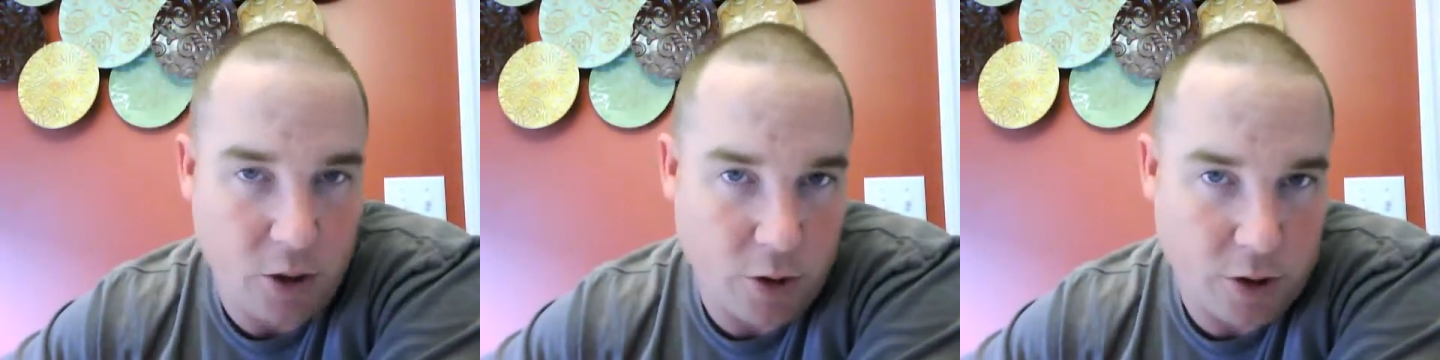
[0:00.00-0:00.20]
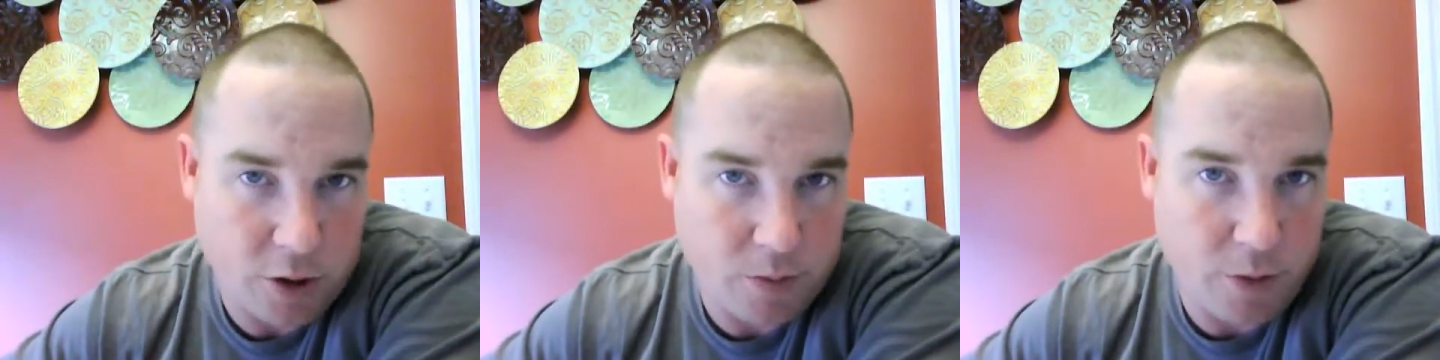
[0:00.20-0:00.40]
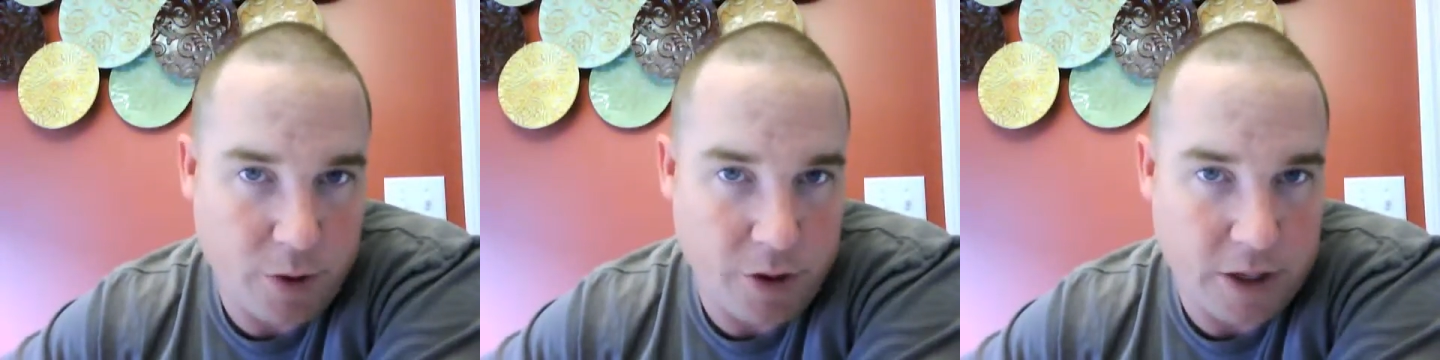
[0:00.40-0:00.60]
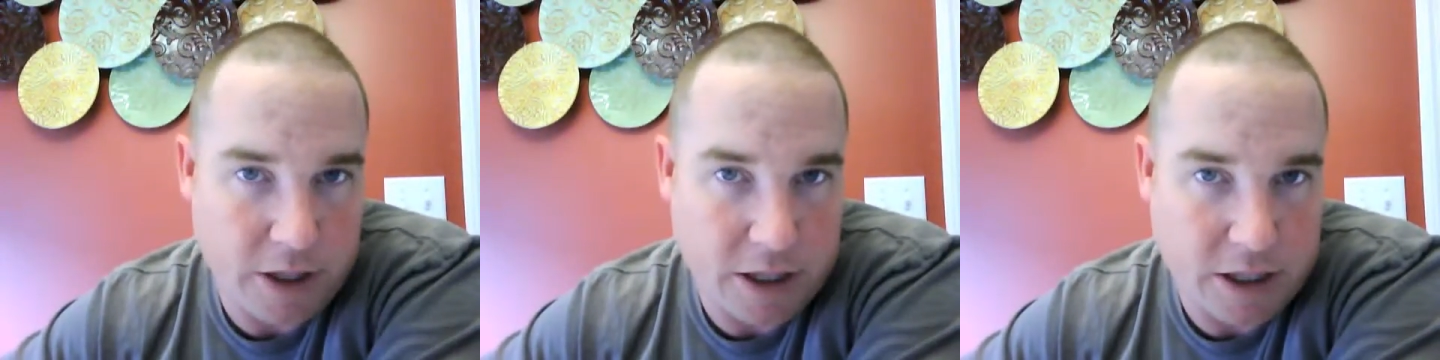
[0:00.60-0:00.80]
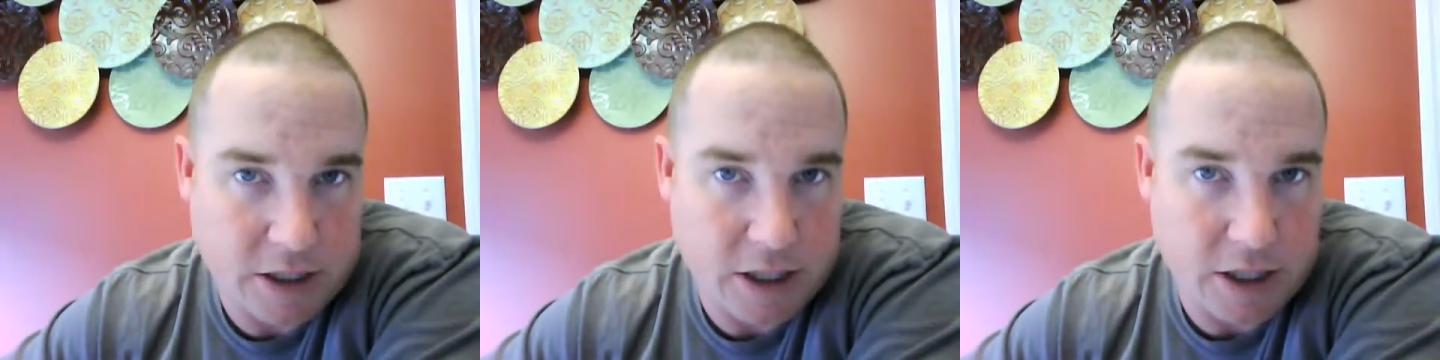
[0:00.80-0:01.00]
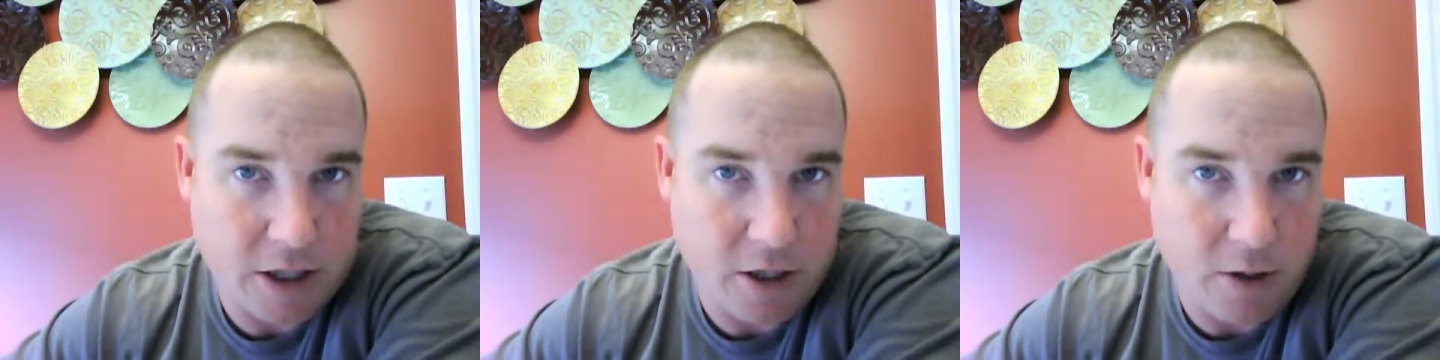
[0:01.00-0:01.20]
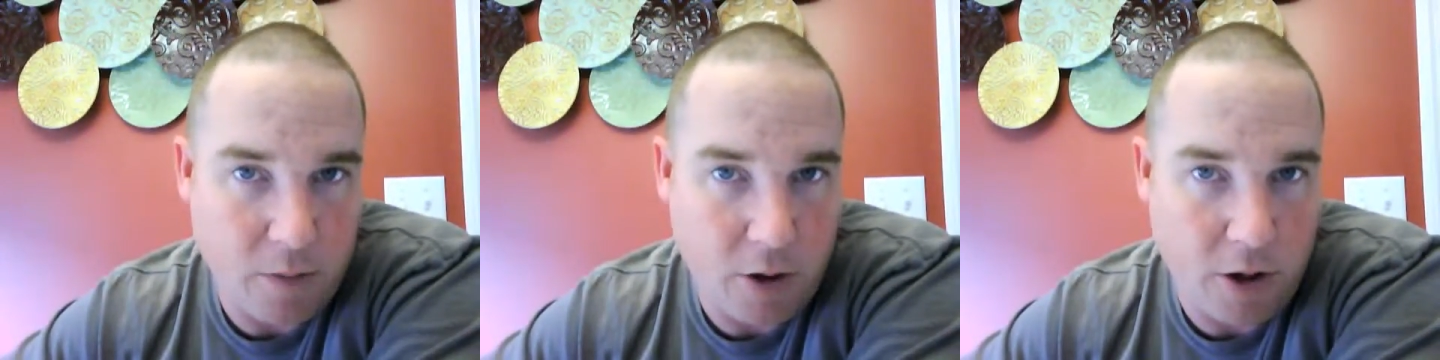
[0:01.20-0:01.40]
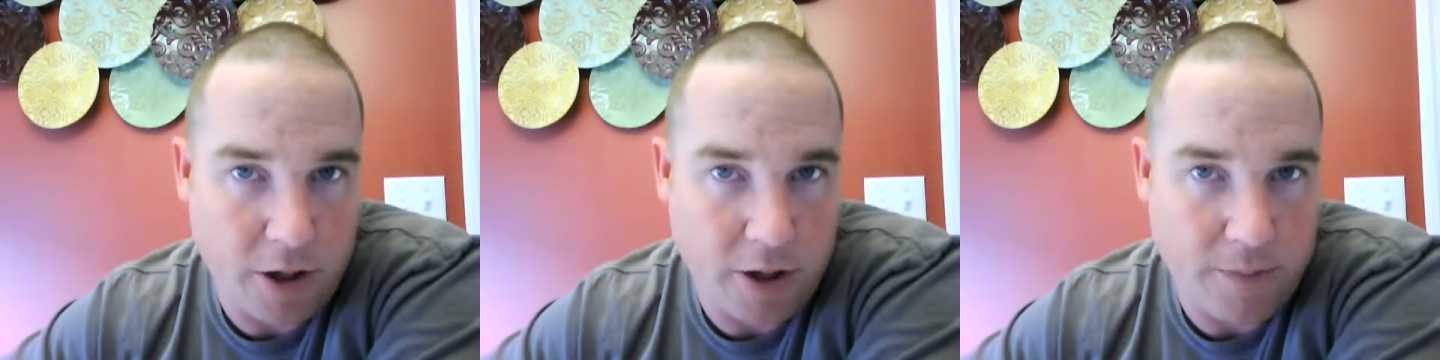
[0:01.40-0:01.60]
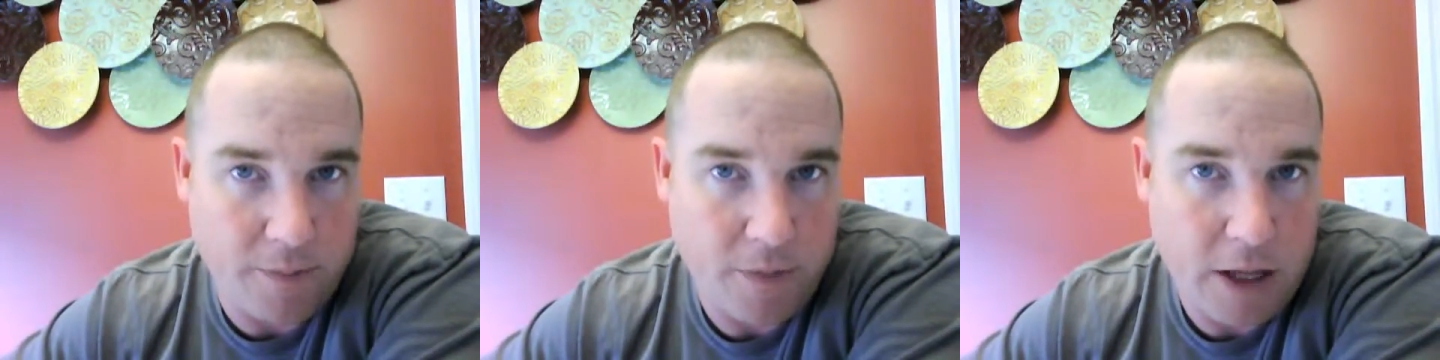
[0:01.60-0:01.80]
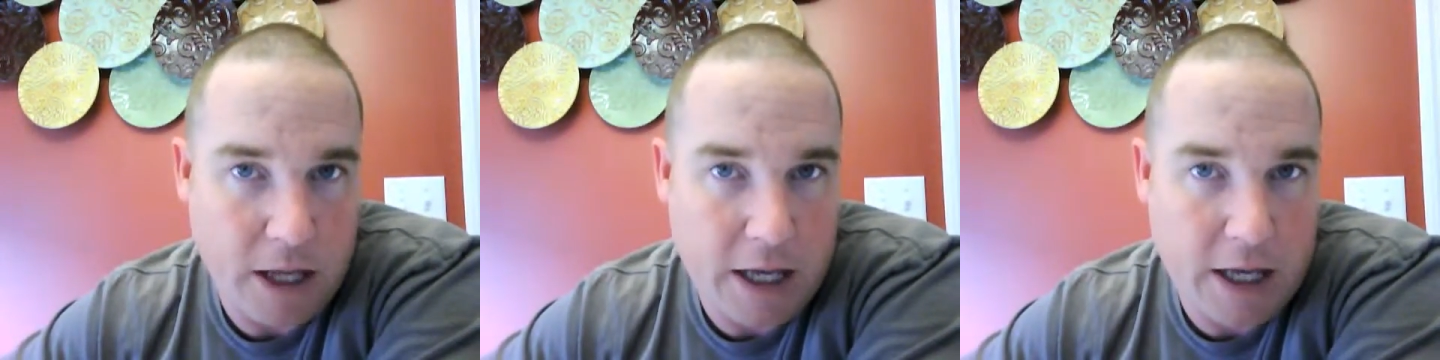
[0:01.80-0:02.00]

The Holy Spirit had descended upon him.